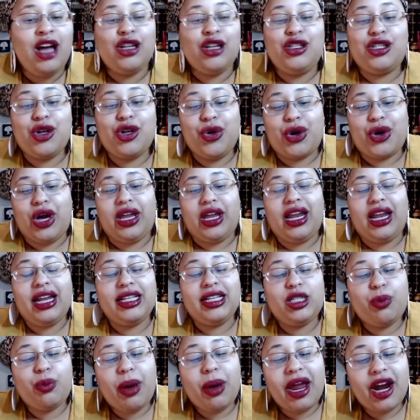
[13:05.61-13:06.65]
So good. And
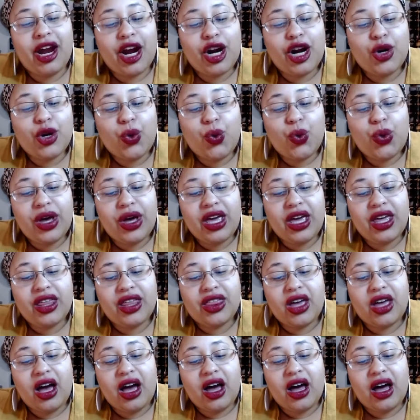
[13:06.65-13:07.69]
it's paired
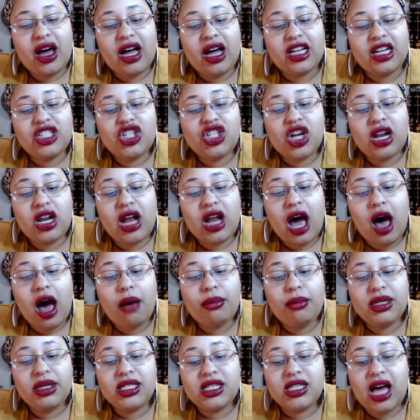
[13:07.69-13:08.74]
with uh,
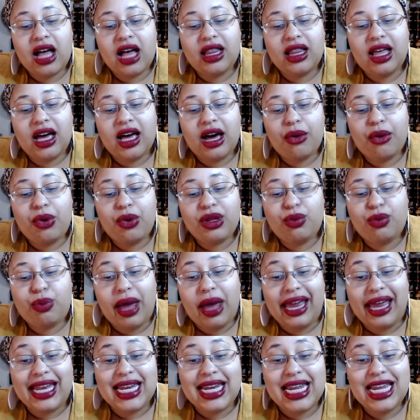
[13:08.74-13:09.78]
chana masala with
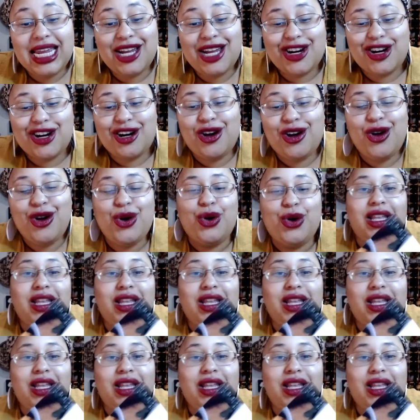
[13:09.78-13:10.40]
paneer.